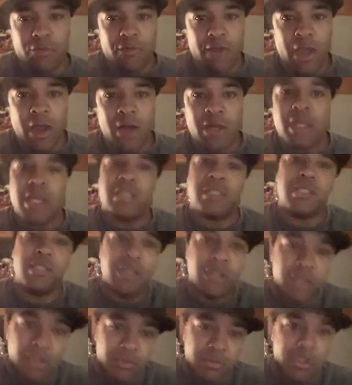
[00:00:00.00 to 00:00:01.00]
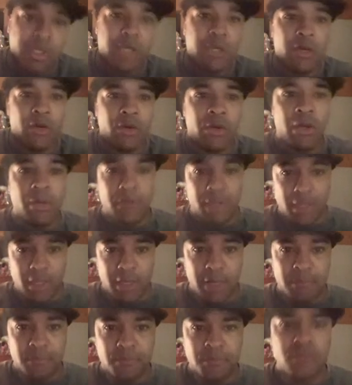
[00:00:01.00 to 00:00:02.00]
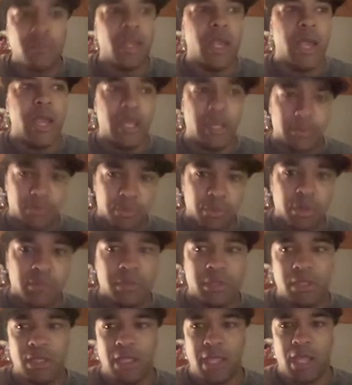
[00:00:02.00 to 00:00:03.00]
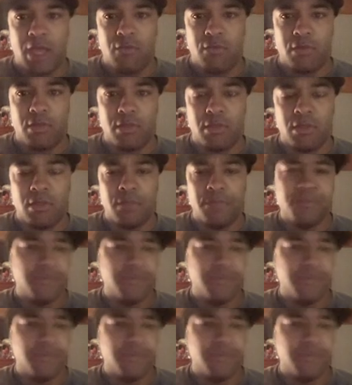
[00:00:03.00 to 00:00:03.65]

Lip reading: round, he actually clipped Teo coming in and put him to the canvas.